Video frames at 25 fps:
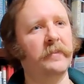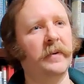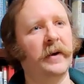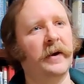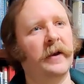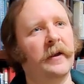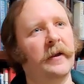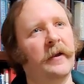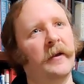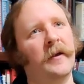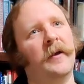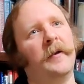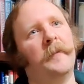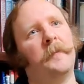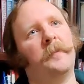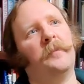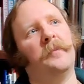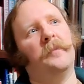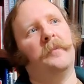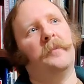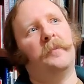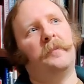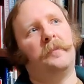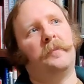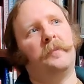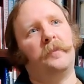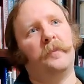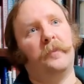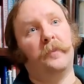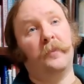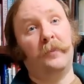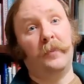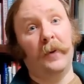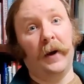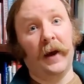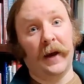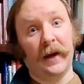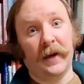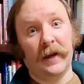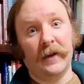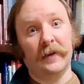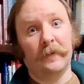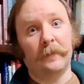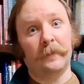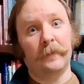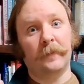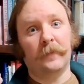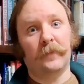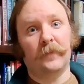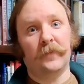But but
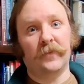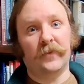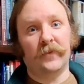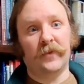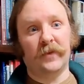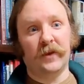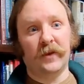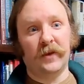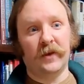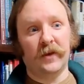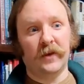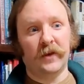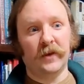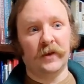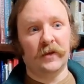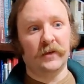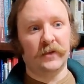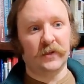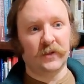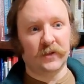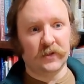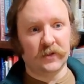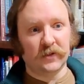the